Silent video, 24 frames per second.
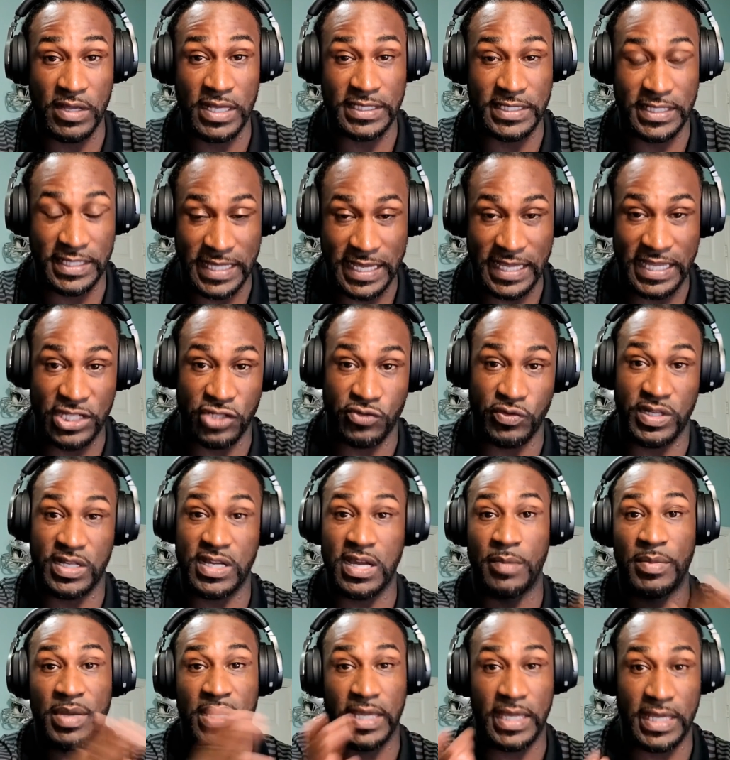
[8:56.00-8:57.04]
I did that injury
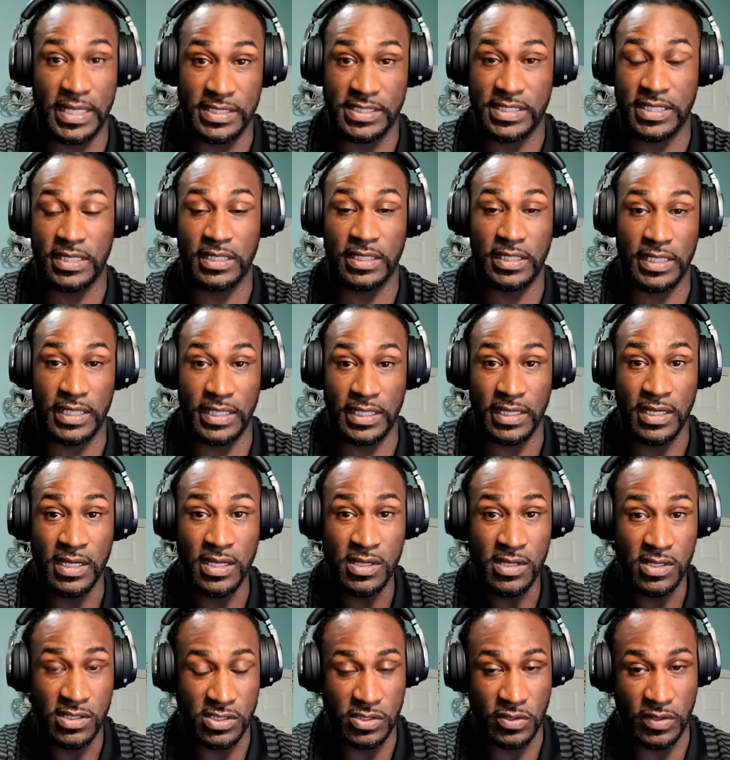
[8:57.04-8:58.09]
coming into the league.
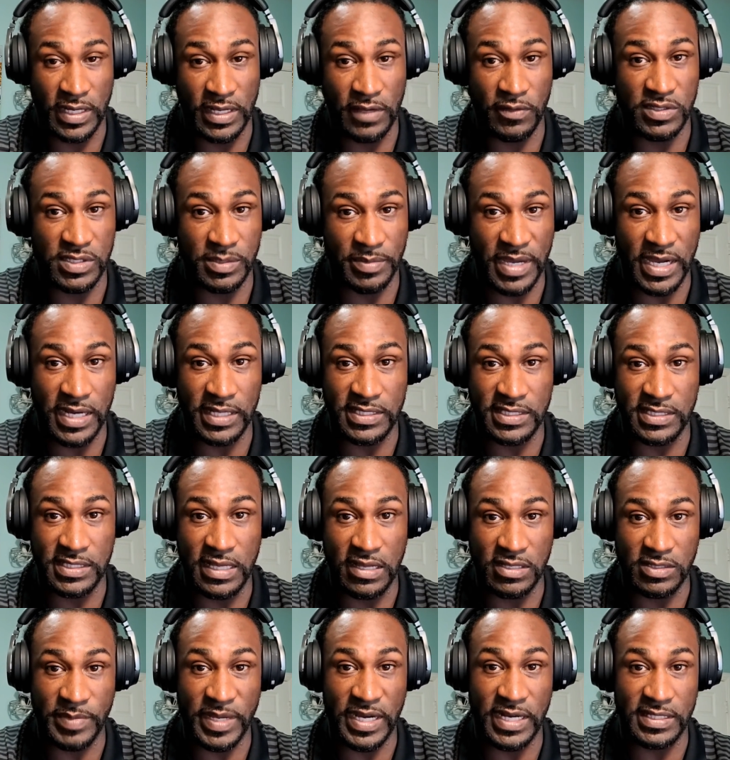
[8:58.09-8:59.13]
So that was about a
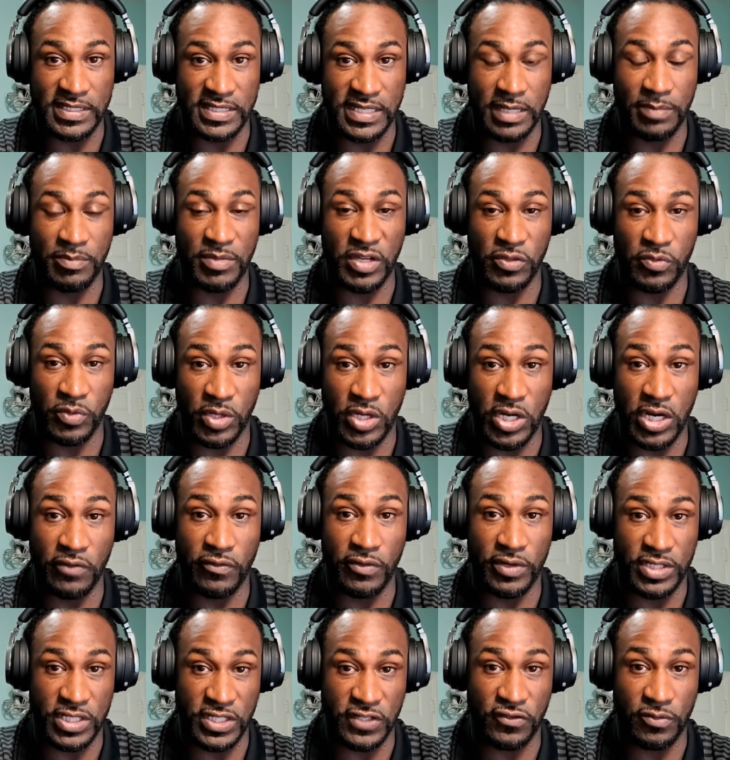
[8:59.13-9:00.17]
10-month
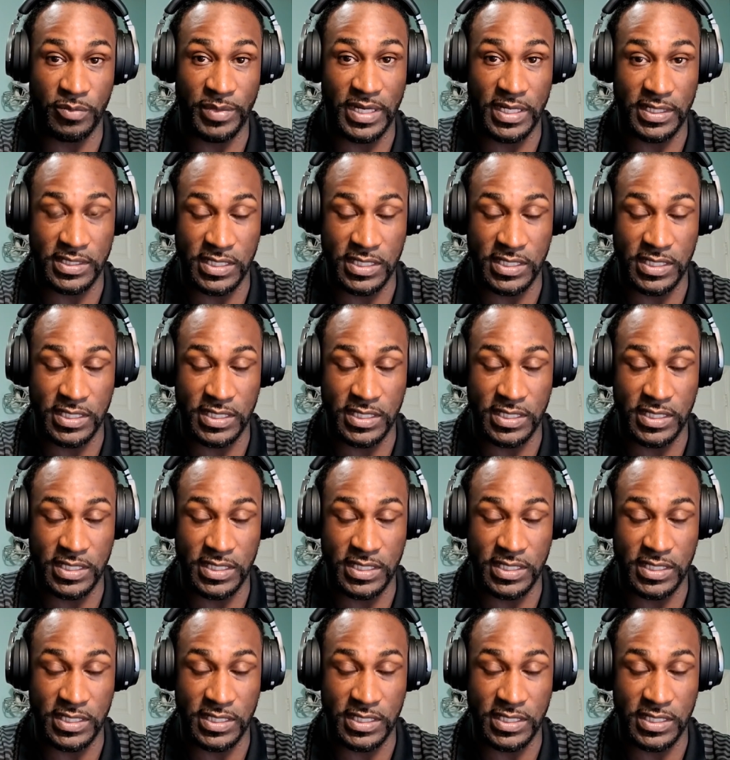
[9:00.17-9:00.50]
recovery just for me